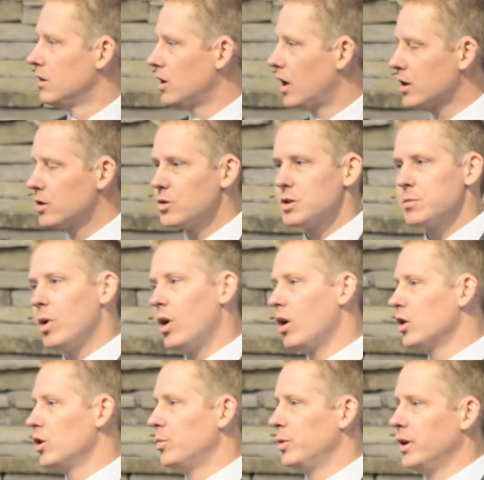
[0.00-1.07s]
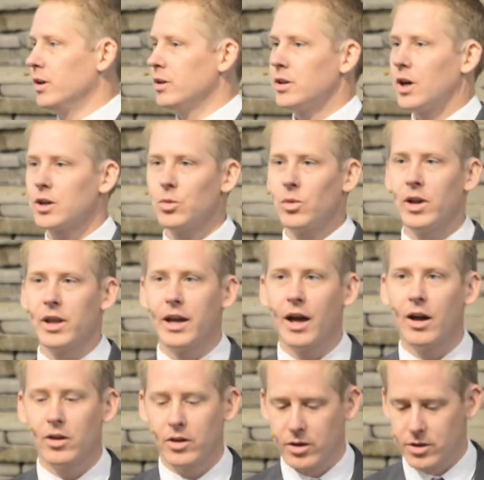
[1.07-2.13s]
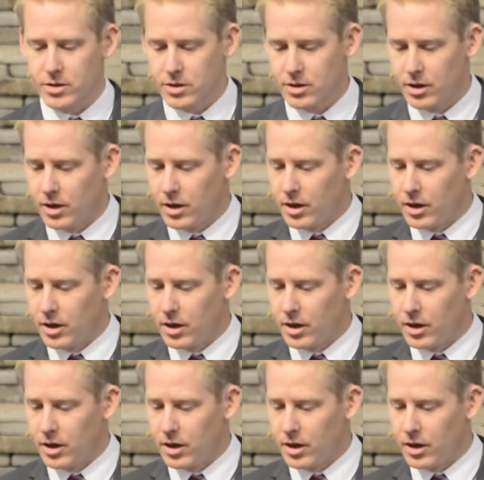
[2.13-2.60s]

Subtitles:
Talk to a small group leader. Talk to one of the elders.